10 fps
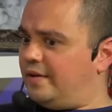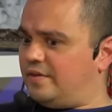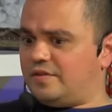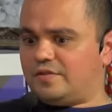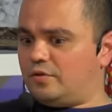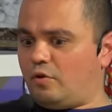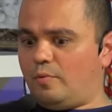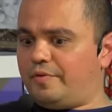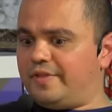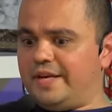this is a
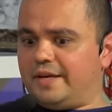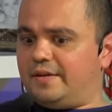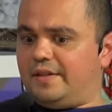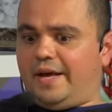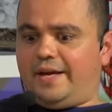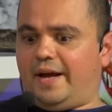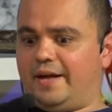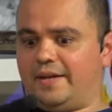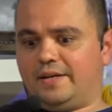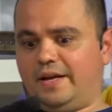normal oh. thing. Like,
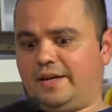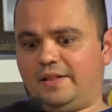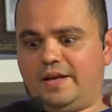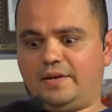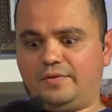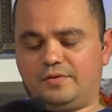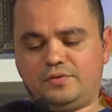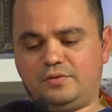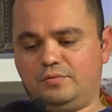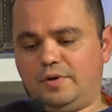and I, and I like others
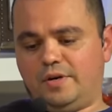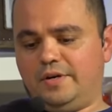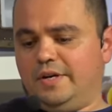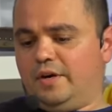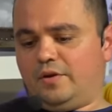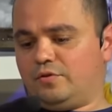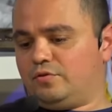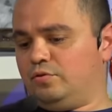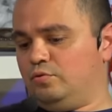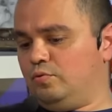to, uh,
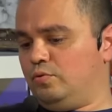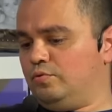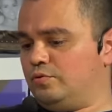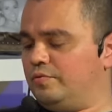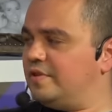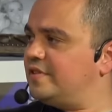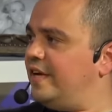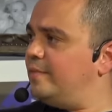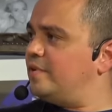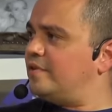others who, who do the
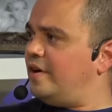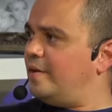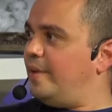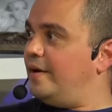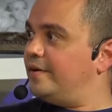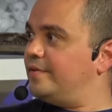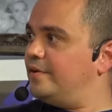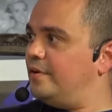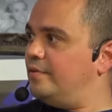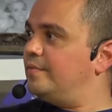same to talk about it,
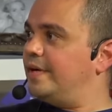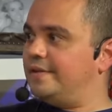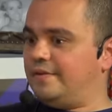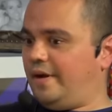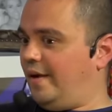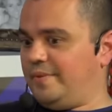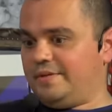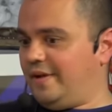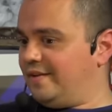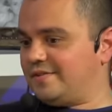you know? And I
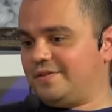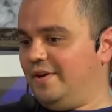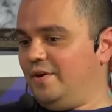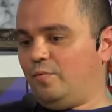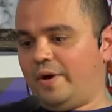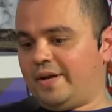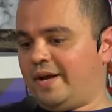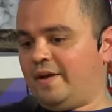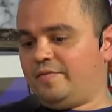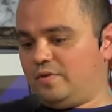mean, that's why not
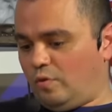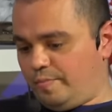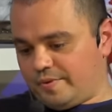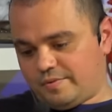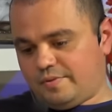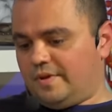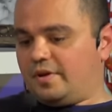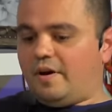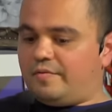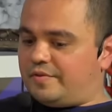have an open
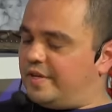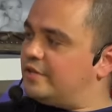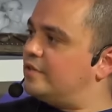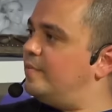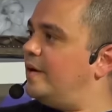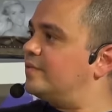conversation about